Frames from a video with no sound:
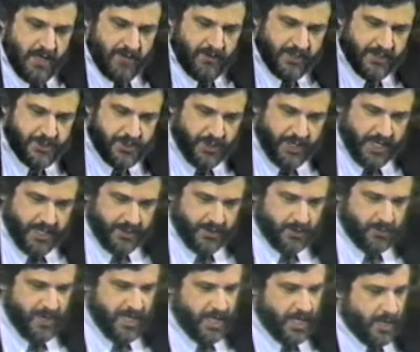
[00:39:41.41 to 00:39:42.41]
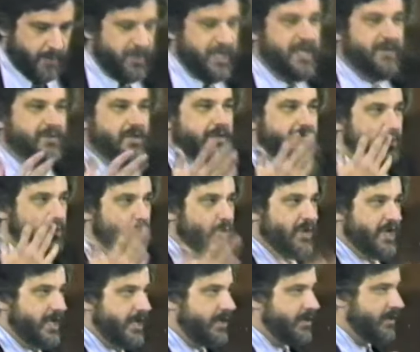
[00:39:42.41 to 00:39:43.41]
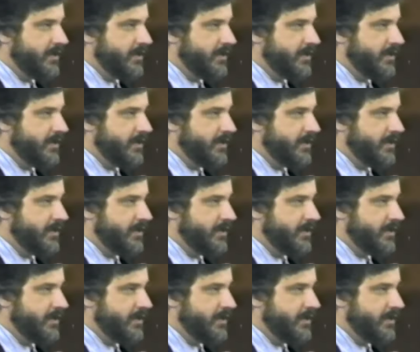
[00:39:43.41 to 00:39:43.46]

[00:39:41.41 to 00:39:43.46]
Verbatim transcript: that you get in the media. But even if you read